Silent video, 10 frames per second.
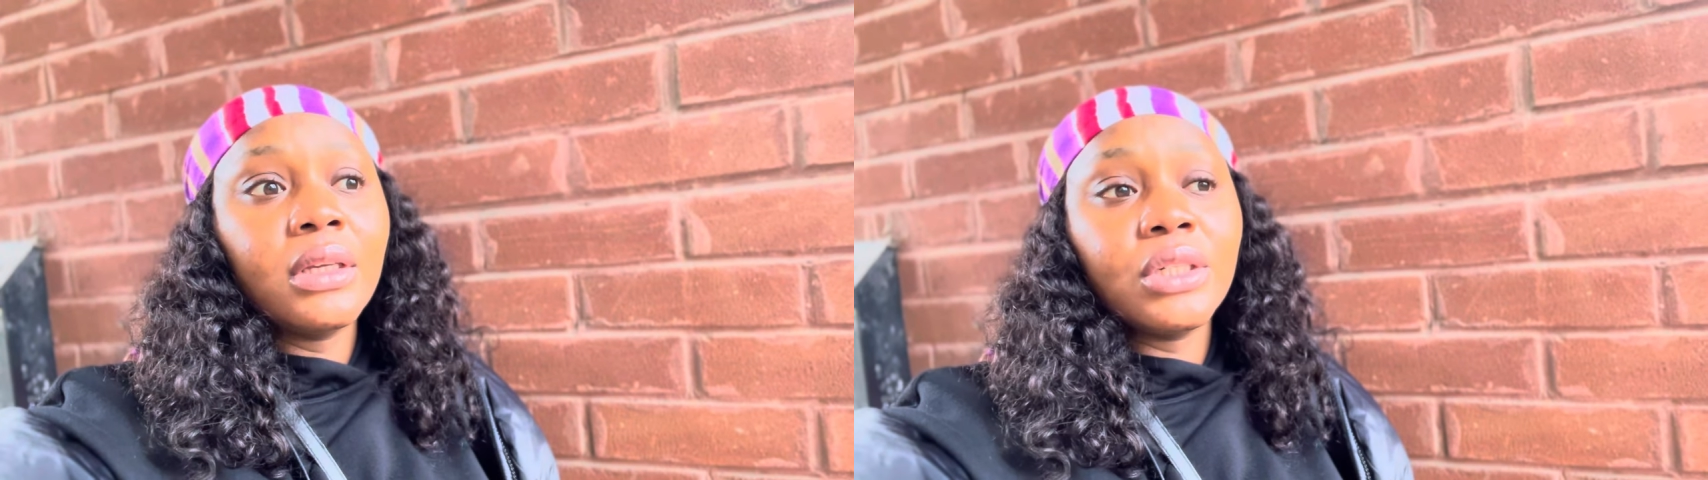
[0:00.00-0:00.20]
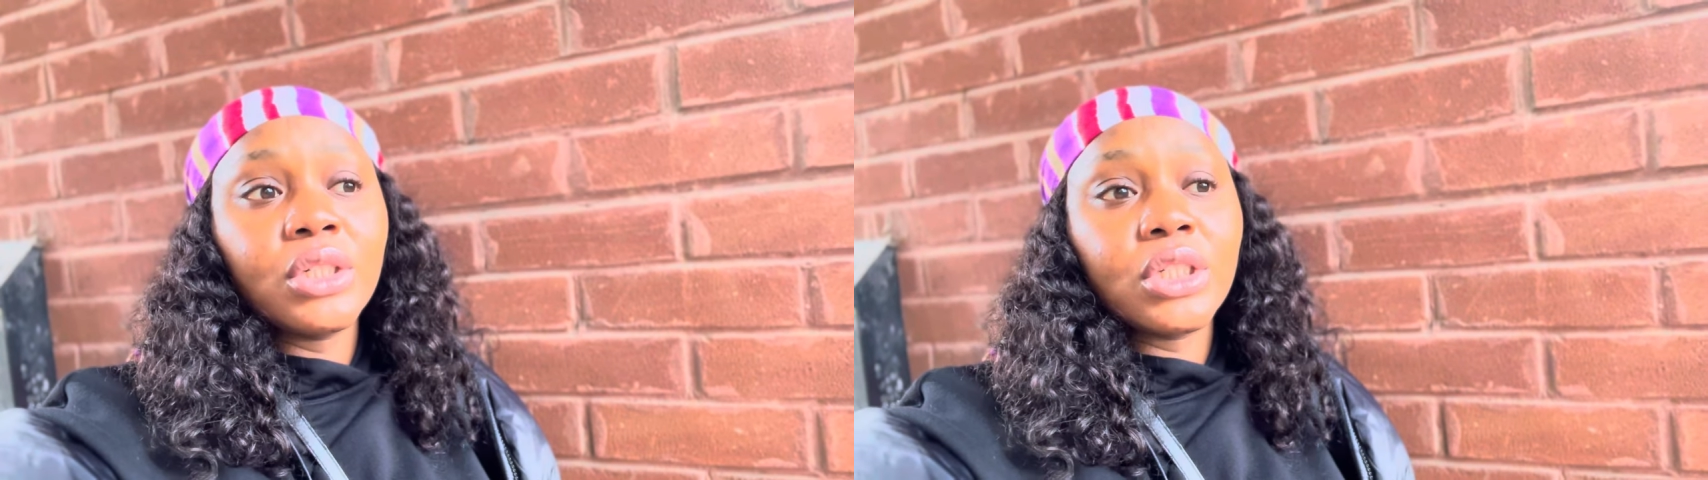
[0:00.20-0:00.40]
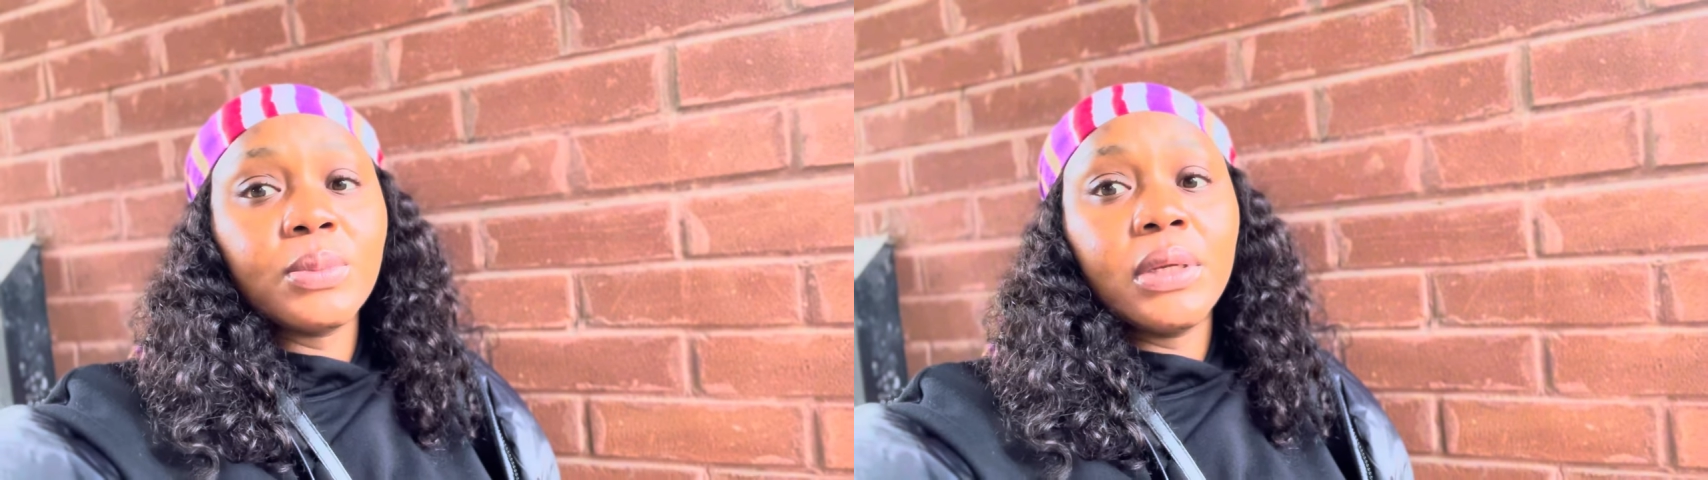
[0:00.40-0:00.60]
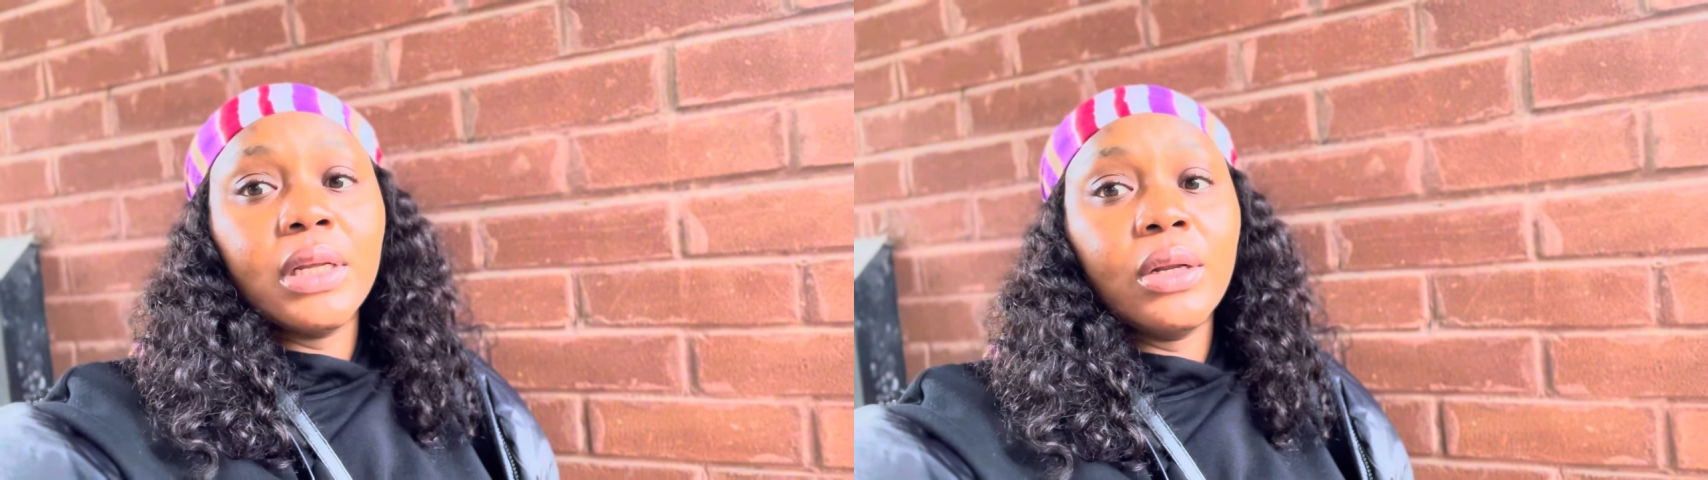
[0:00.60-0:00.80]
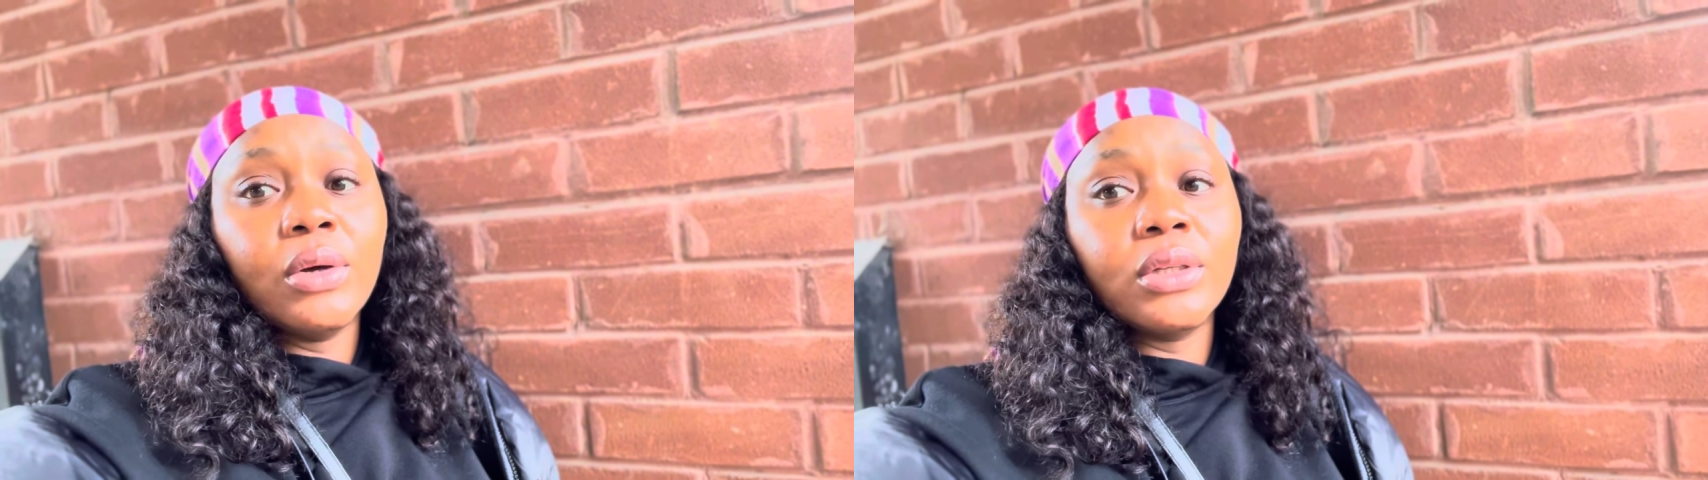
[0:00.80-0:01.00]
It's just been
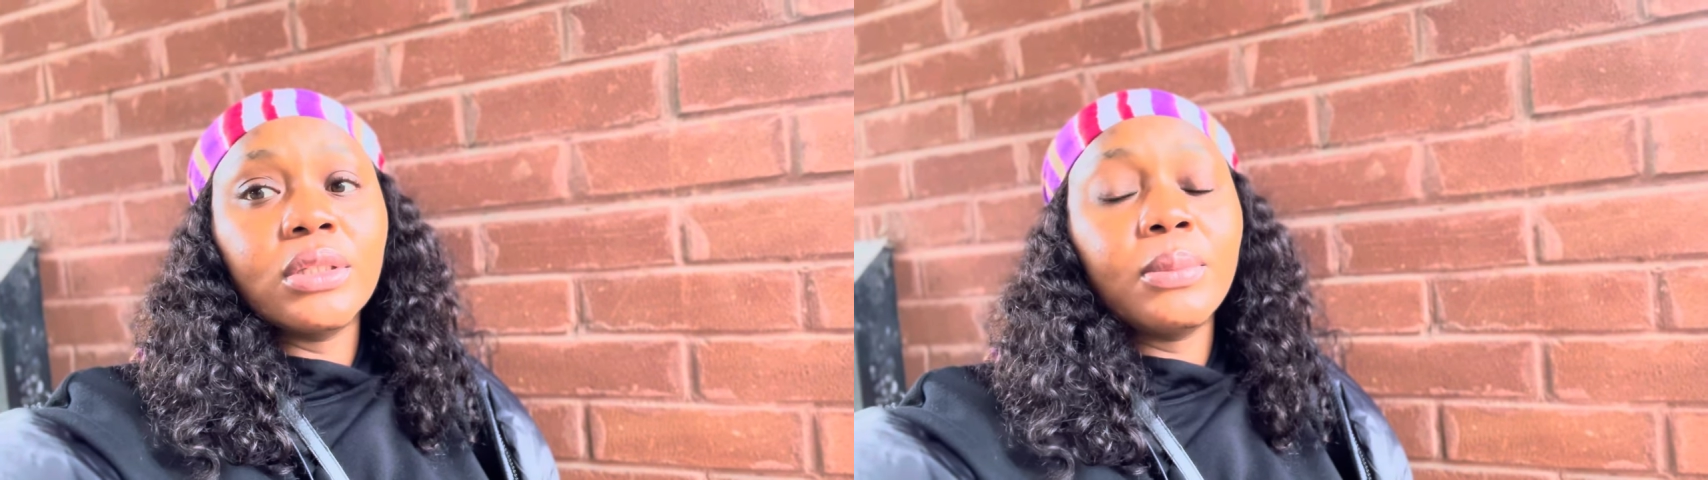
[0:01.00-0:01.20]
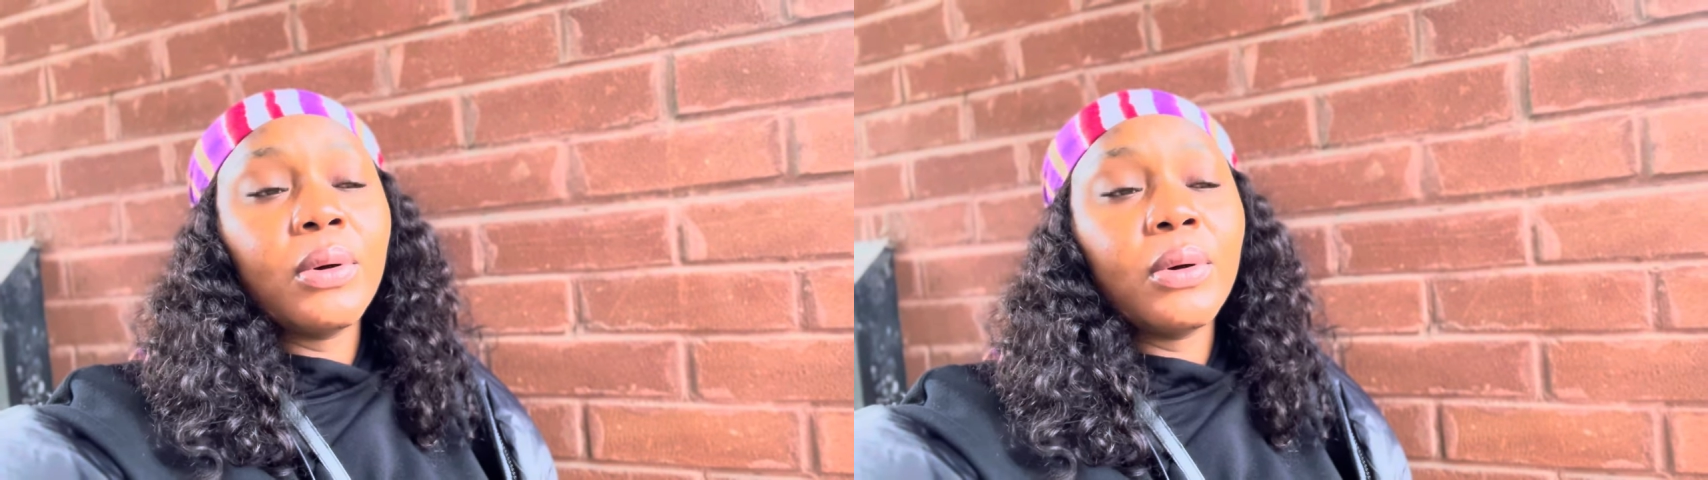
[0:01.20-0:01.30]
a lot.